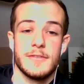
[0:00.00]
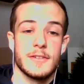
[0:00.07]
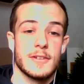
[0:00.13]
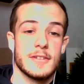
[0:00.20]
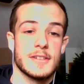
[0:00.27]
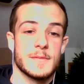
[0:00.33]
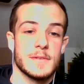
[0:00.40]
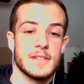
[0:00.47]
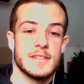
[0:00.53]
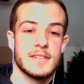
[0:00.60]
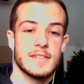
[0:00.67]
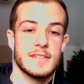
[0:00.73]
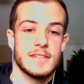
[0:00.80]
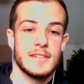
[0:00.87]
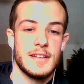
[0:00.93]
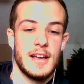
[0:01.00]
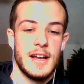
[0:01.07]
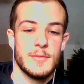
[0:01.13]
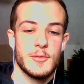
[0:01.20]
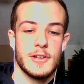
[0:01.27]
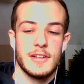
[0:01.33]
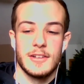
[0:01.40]
Christmas. I'm
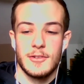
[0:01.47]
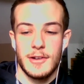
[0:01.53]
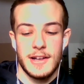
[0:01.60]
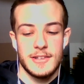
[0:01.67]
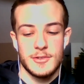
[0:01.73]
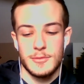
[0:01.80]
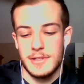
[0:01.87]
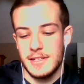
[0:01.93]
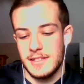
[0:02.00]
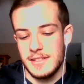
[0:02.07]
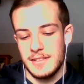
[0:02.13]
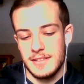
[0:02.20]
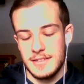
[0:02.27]
ready to graduate.